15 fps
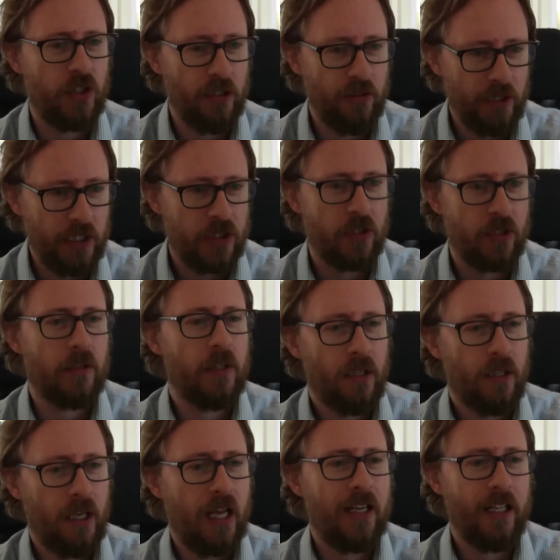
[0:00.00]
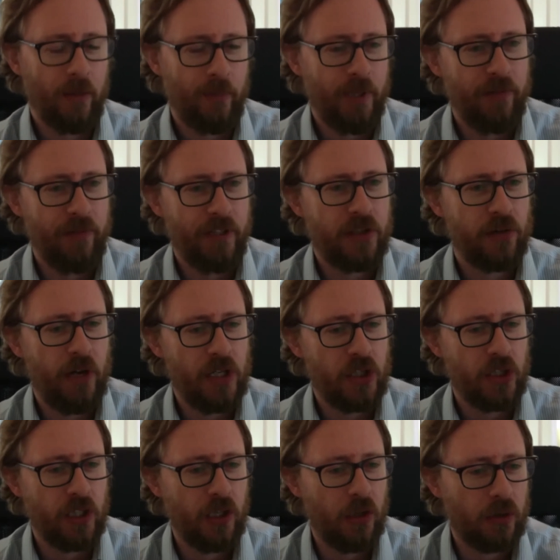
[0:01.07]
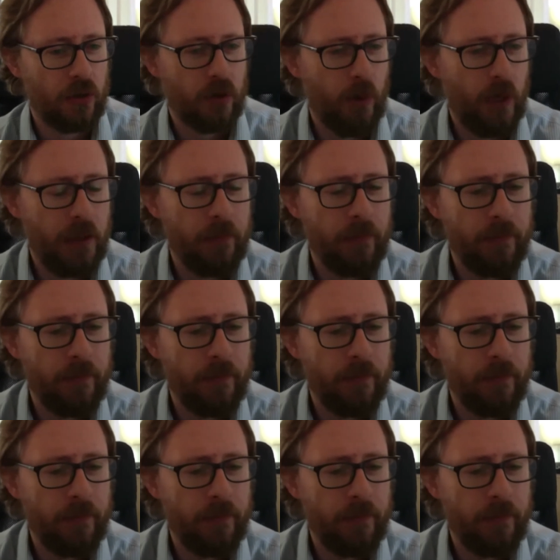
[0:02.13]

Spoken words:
You need a little bit of iteration along the way.